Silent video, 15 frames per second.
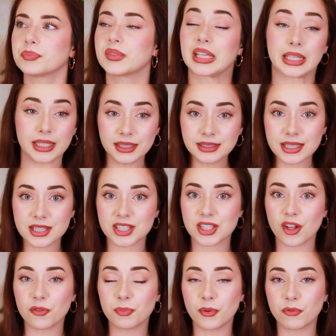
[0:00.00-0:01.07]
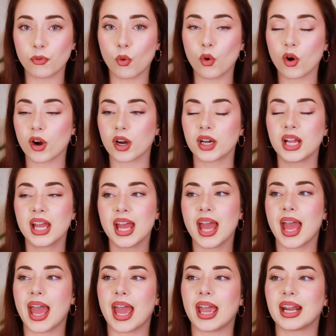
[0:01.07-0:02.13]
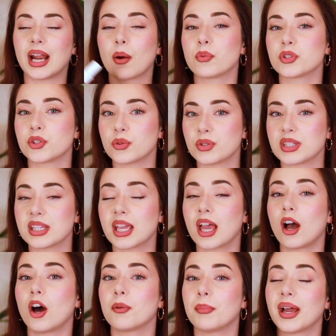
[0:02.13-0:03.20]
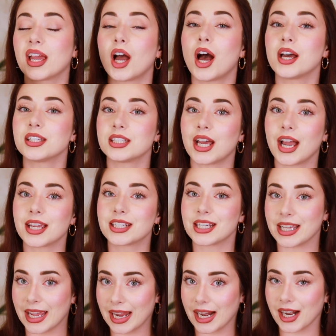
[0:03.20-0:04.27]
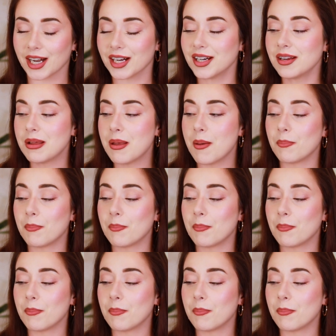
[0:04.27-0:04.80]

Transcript: heat and stuff before, and I was using it on my undyed hair.